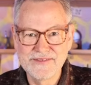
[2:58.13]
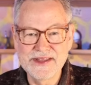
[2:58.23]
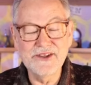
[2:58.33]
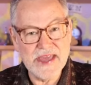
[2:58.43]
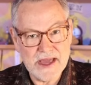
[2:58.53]

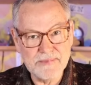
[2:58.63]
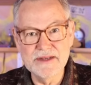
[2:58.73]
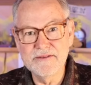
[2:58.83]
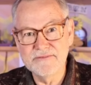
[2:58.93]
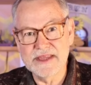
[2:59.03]
Things
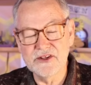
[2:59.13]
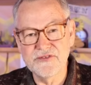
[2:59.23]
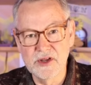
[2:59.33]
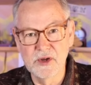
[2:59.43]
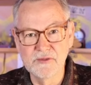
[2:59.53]
happen. Things
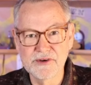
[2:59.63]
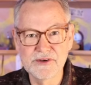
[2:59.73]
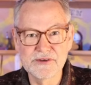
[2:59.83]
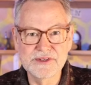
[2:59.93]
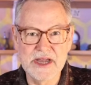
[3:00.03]
fall
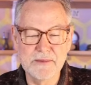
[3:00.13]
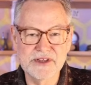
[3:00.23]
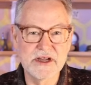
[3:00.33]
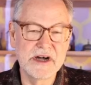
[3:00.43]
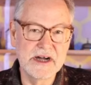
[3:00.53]
over.
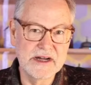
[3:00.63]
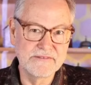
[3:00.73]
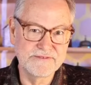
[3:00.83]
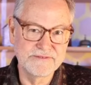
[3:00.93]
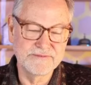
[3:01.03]
Tops
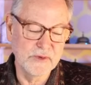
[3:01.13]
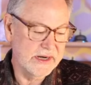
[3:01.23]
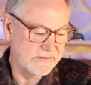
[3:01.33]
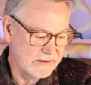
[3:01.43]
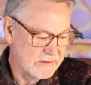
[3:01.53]
off.
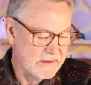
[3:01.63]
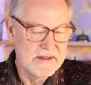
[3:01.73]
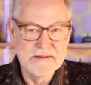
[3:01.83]
Whatever.